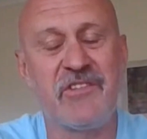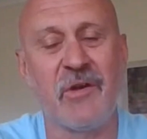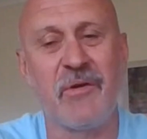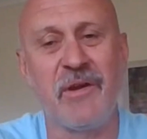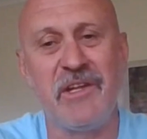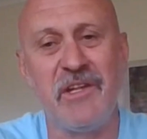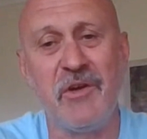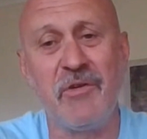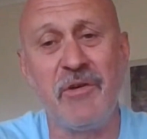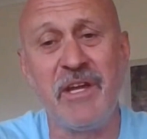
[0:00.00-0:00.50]
for
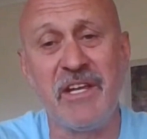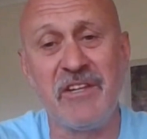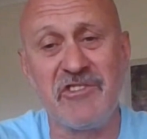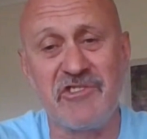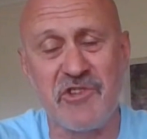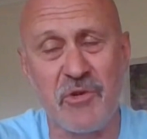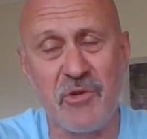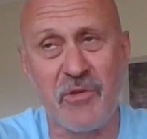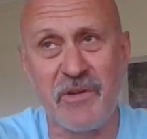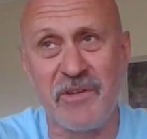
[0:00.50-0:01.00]
Newey
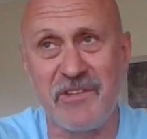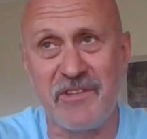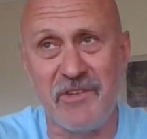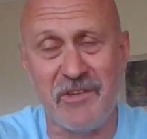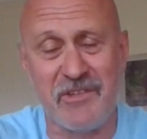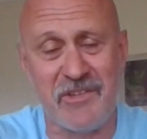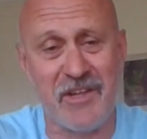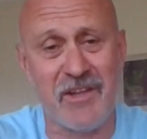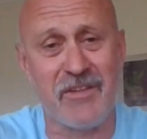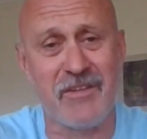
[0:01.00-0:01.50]
Insurance New
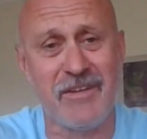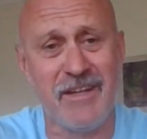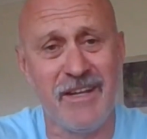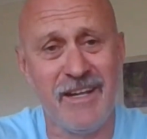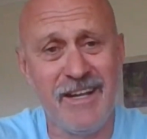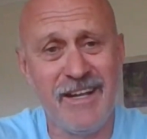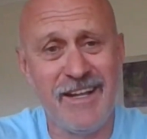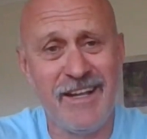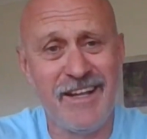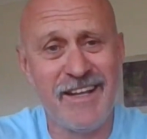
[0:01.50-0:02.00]
Zealand.
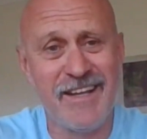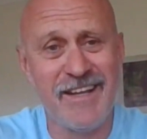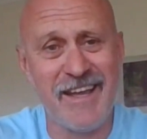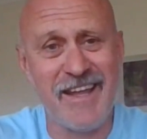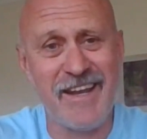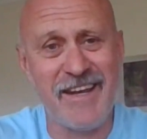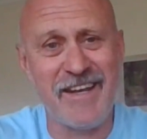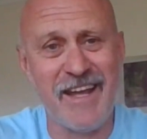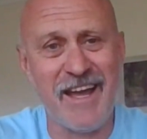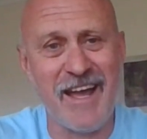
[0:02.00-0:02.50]

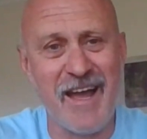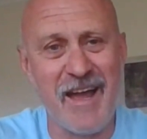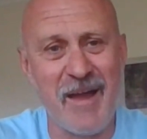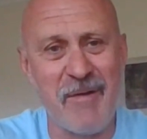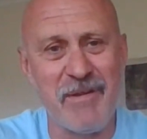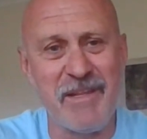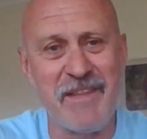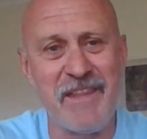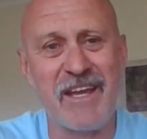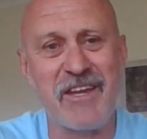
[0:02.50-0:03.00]
And
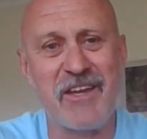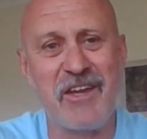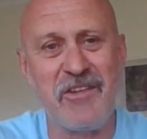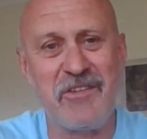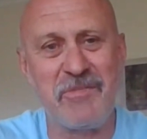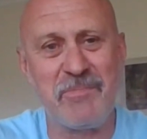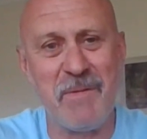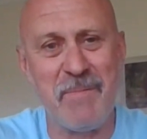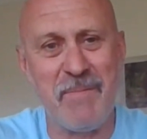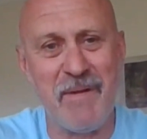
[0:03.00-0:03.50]
that
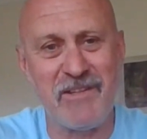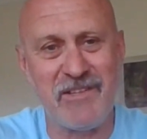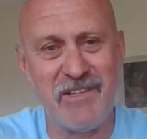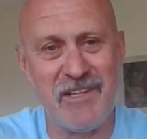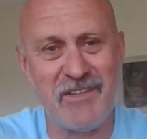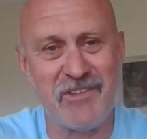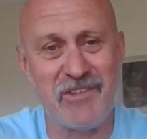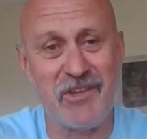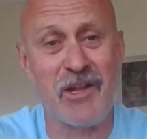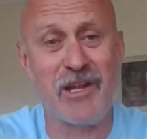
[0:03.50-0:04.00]
keeps me busy.
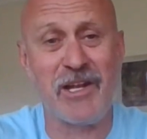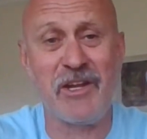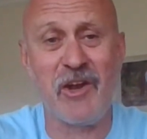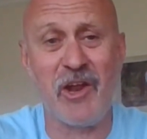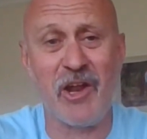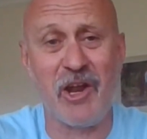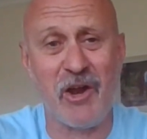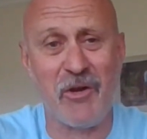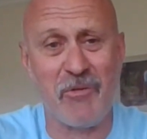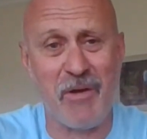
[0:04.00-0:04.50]
Certainly
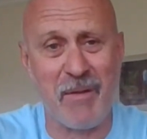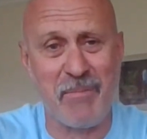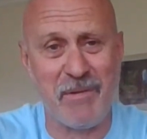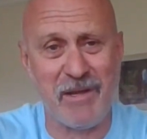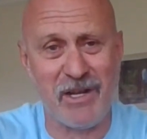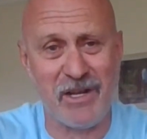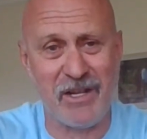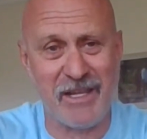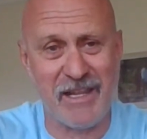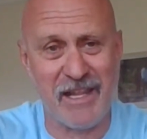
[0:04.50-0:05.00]
not like rugby
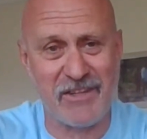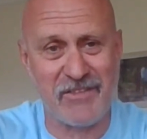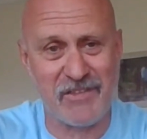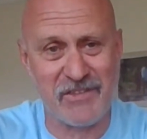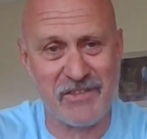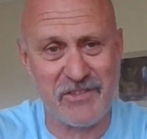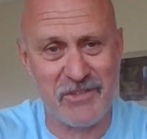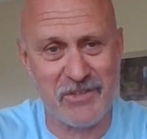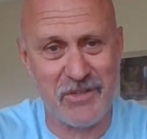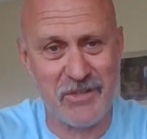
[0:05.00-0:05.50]
league, that's for sure.